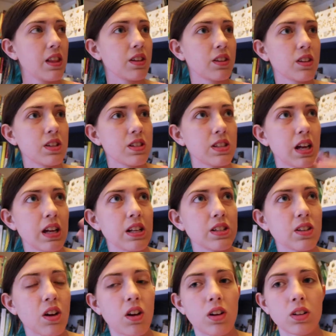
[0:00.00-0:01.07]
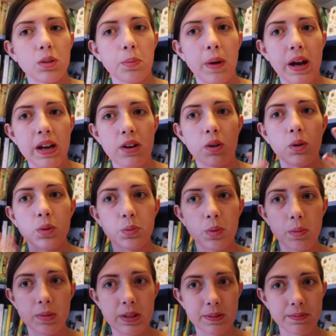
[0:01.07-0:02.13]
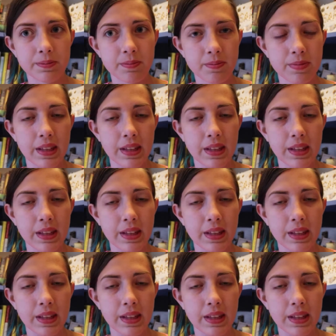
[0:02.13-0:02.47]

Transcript: The good side is called by an old woman.